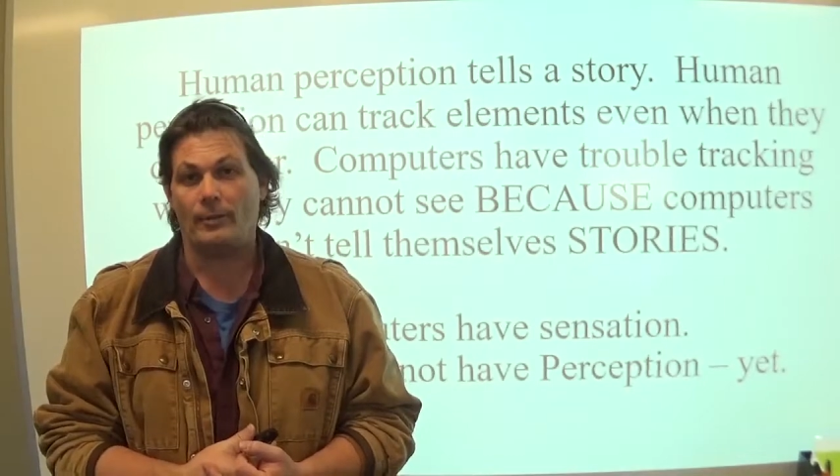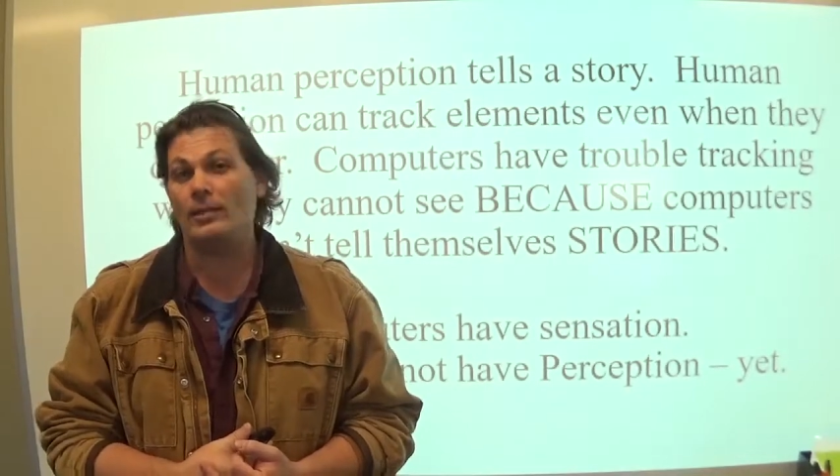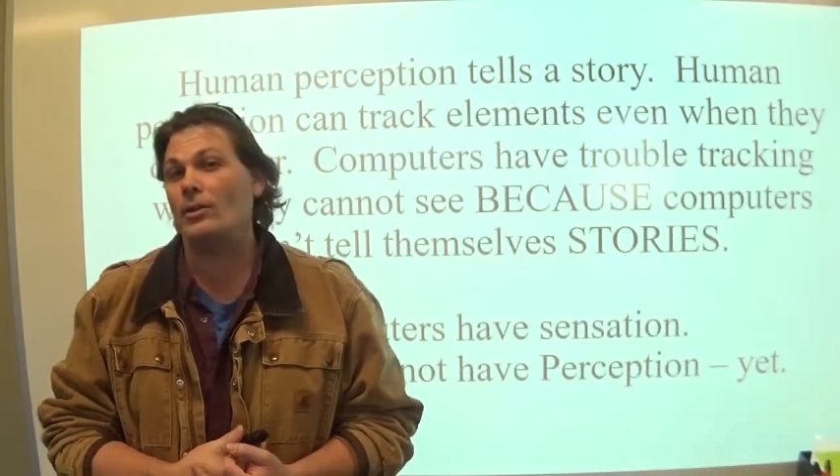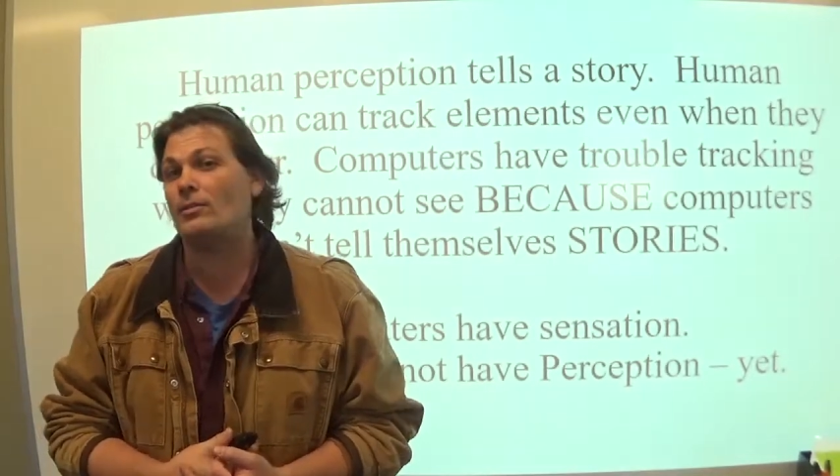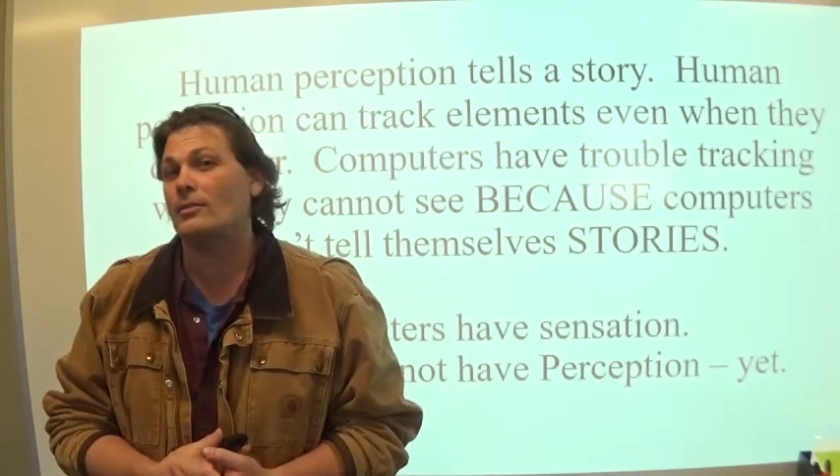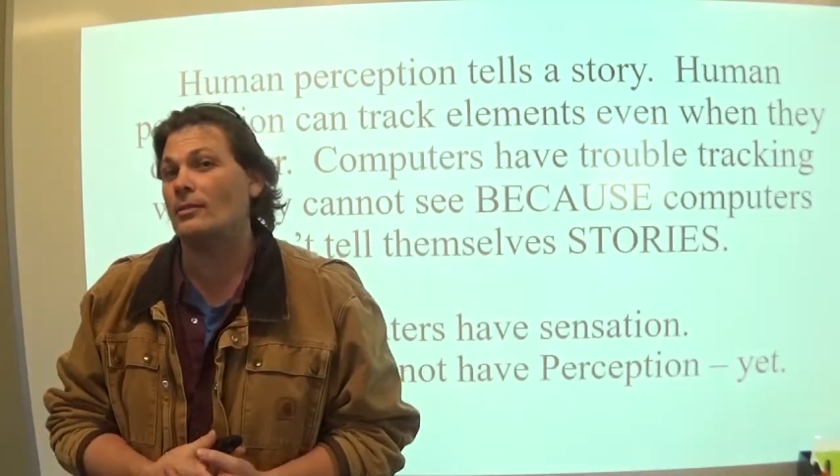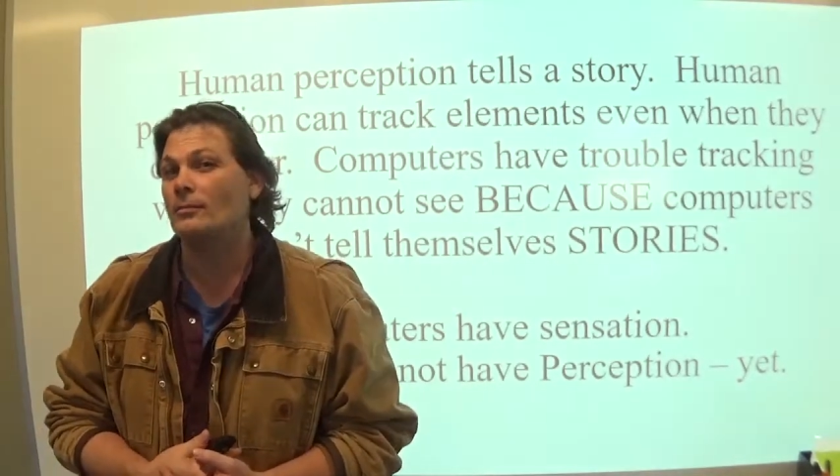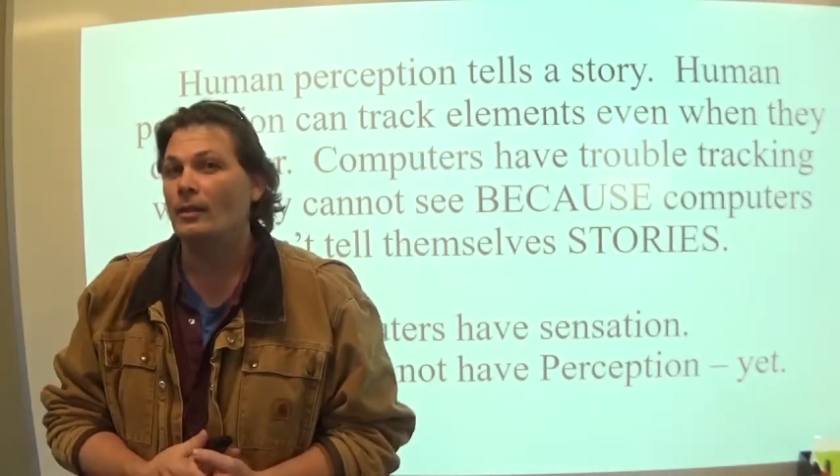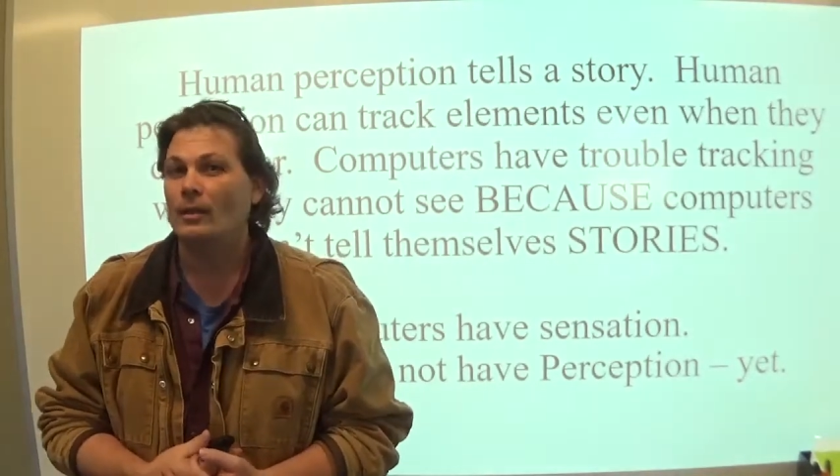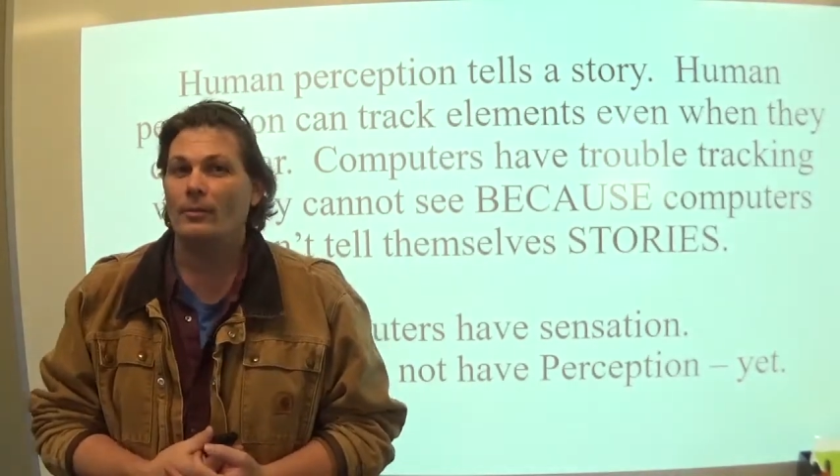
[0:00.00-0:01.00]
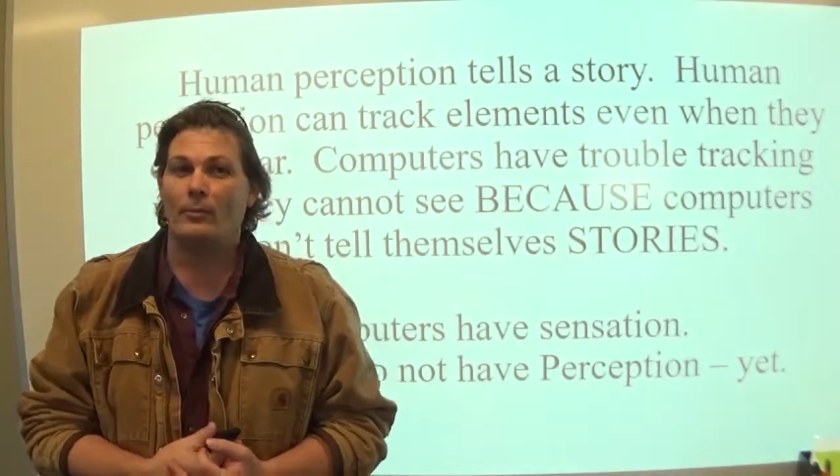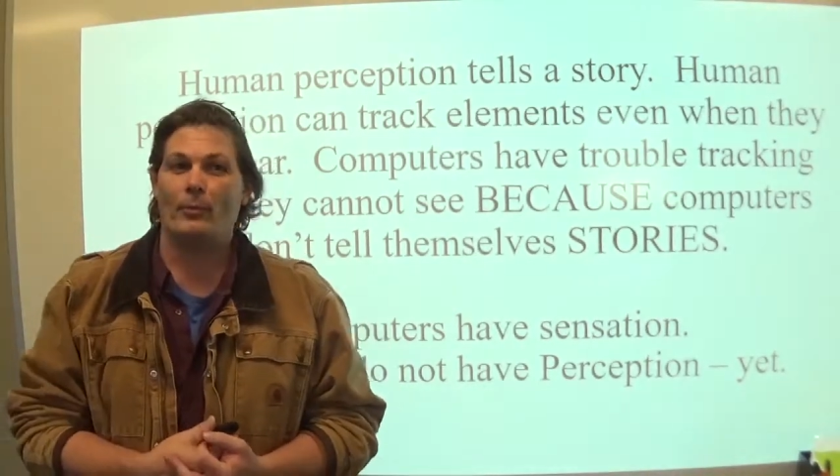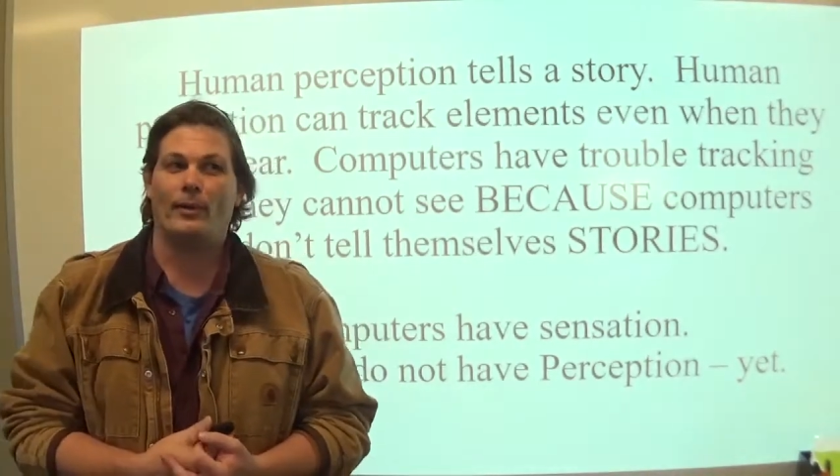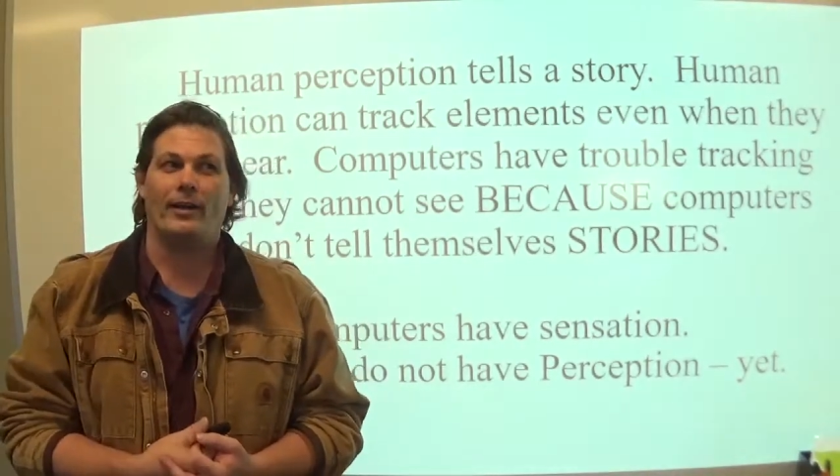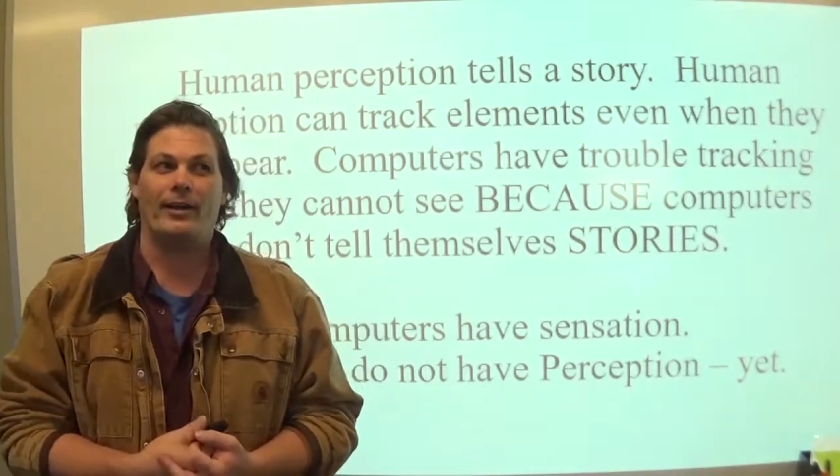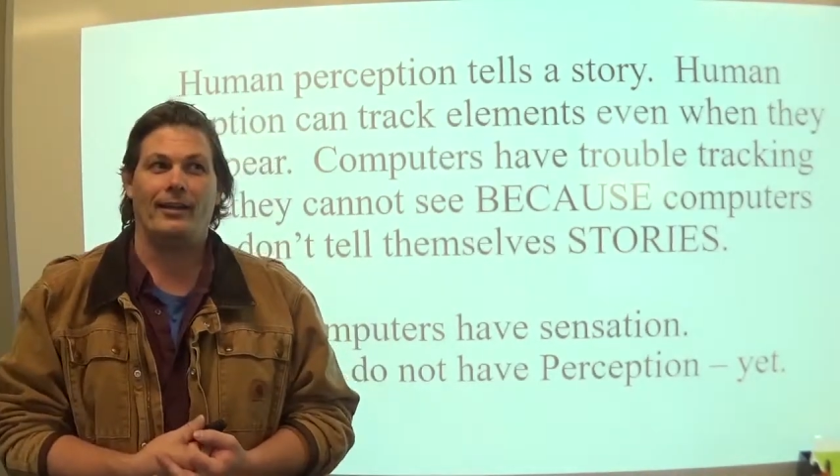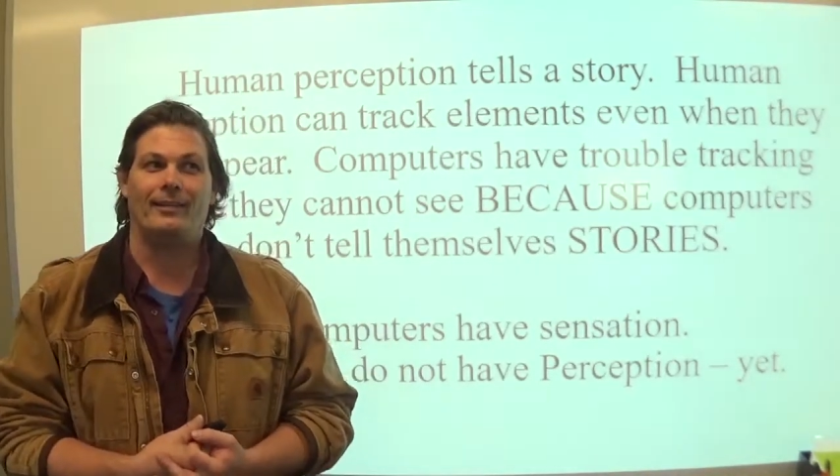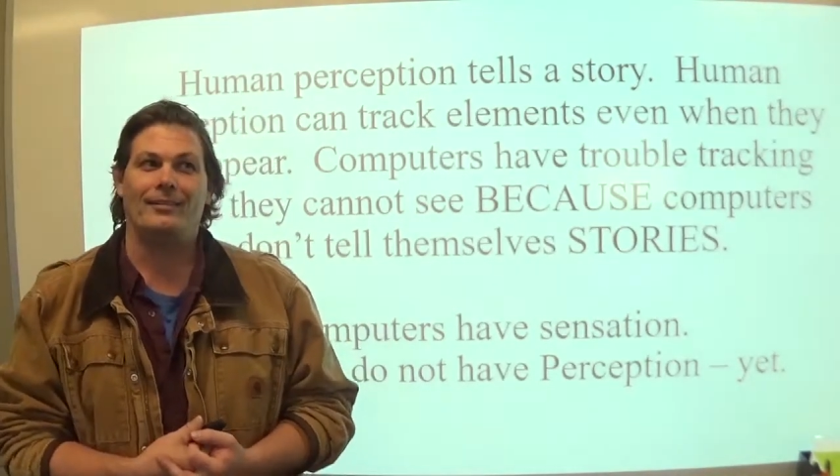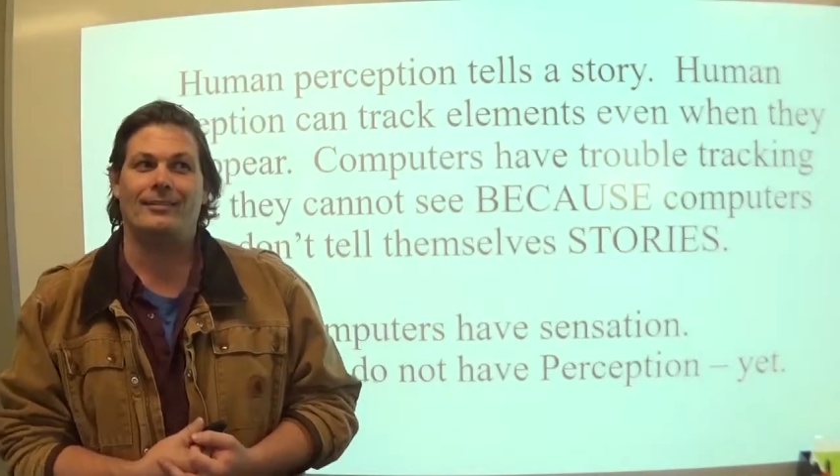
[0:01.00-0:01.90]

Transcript: We use them, but